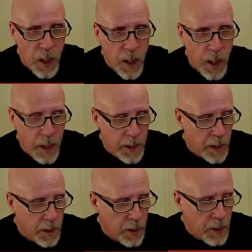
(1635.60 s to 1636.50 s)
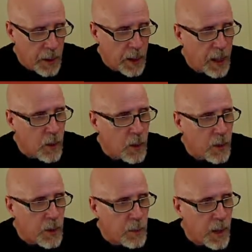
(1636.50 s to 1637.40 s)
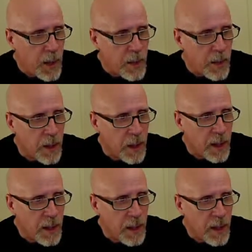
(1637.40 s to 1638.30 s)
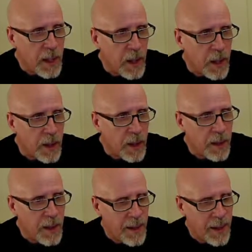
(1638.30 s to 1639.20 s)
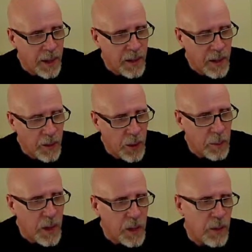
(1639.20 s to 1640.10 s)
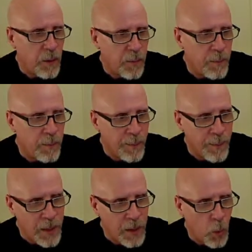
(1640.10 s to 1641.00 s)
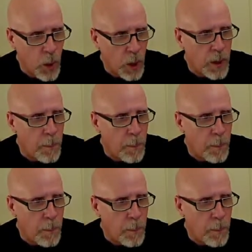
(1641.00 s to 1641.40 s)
And the algorithm has a key thing that really makes it work.